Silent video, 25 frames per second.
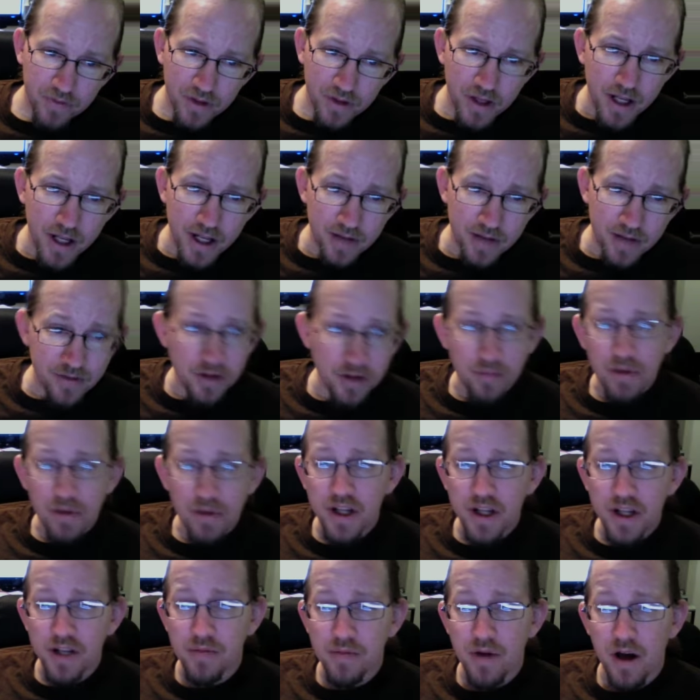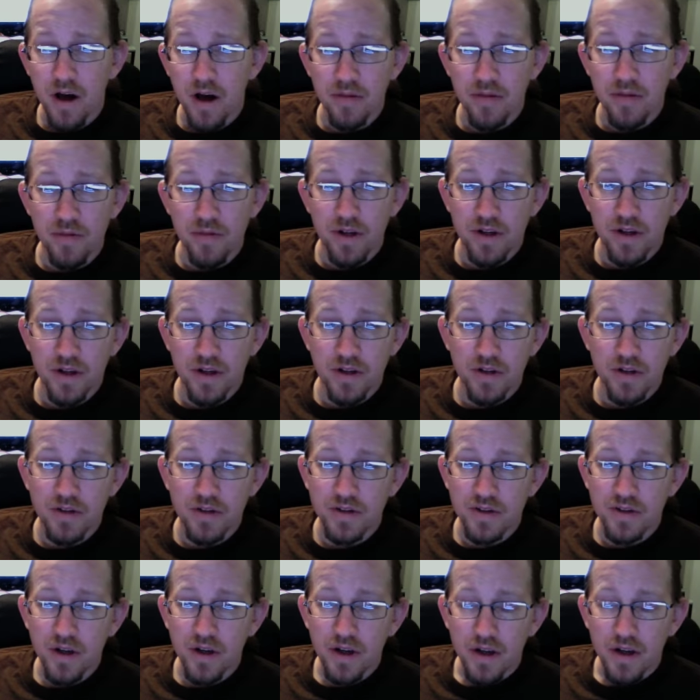and have complained about it,
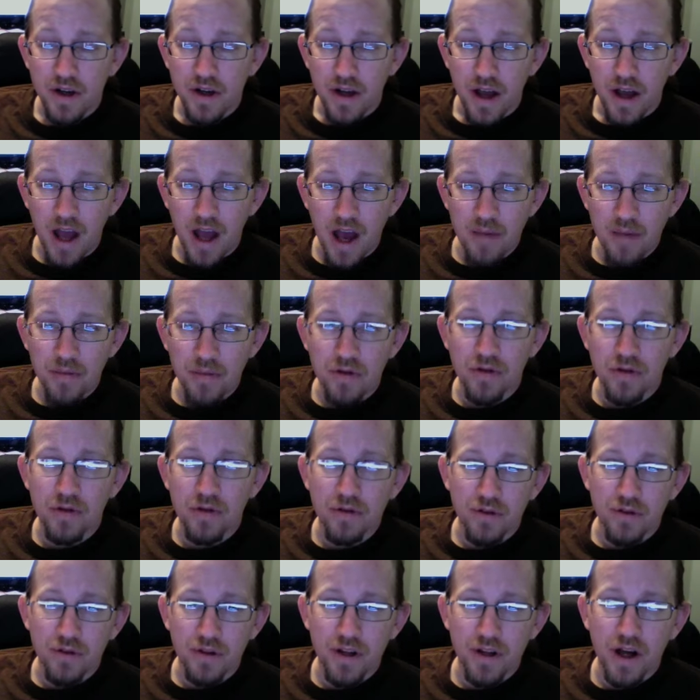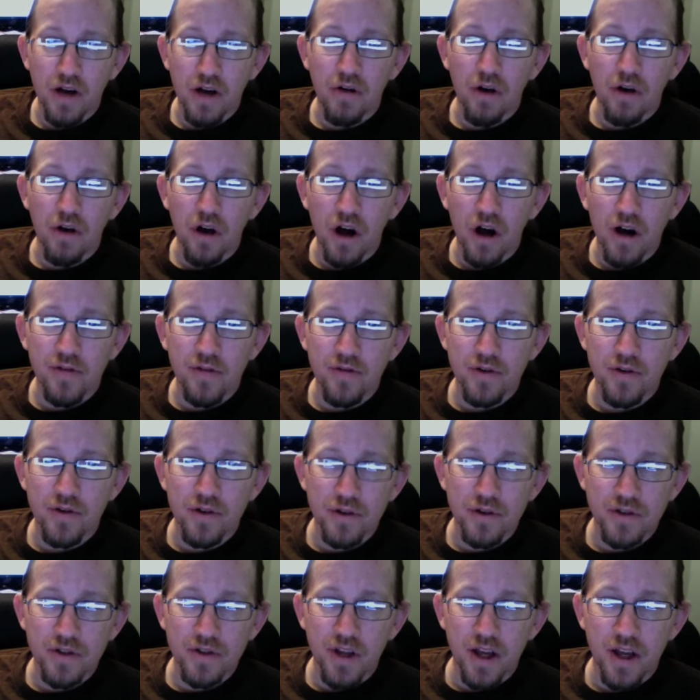because Apple now
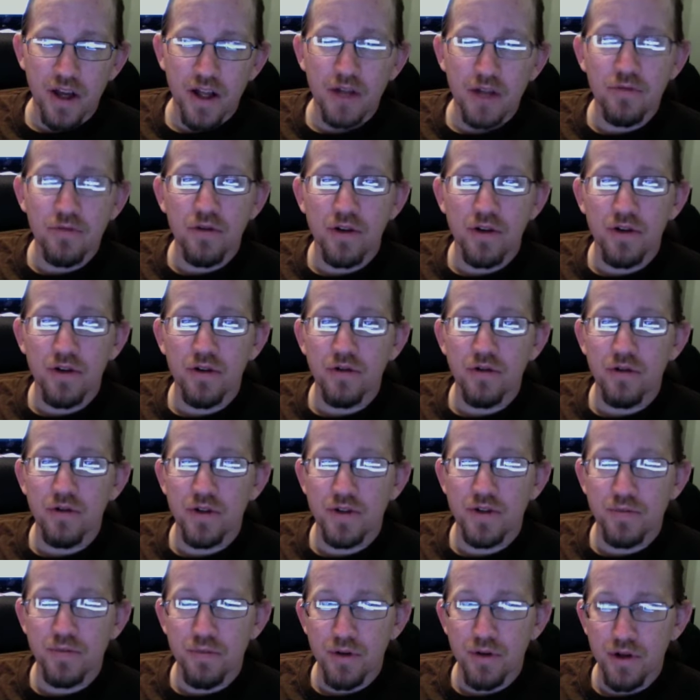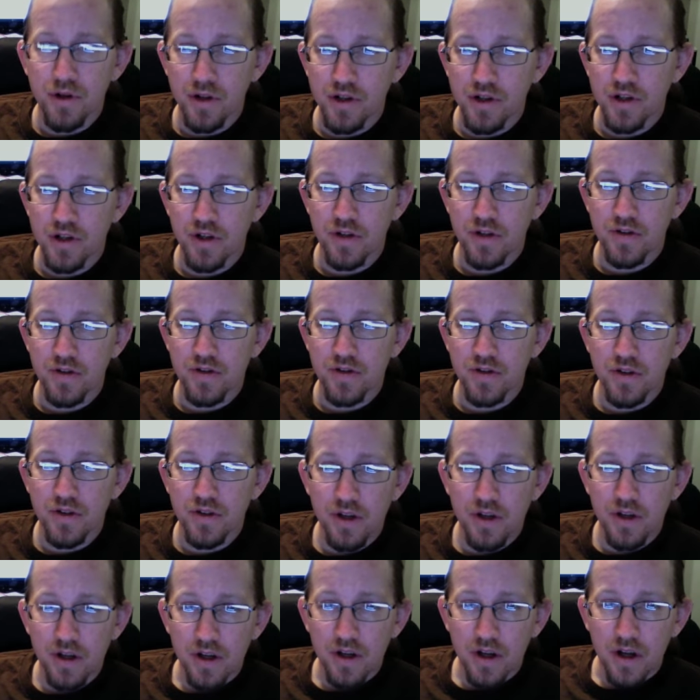offers anyone who has purchased
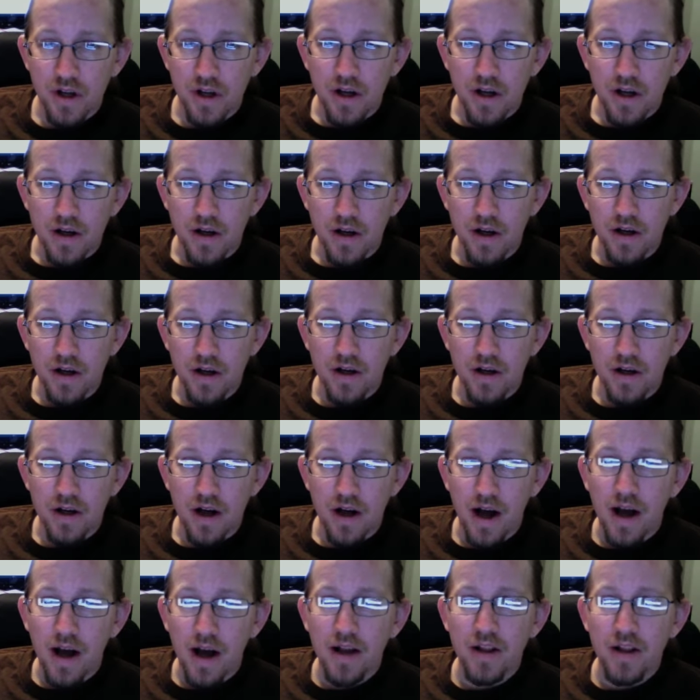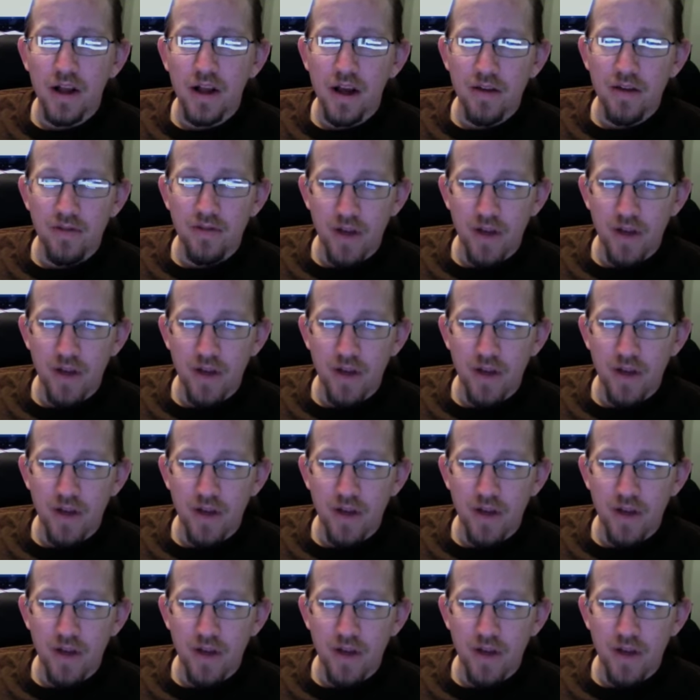iLife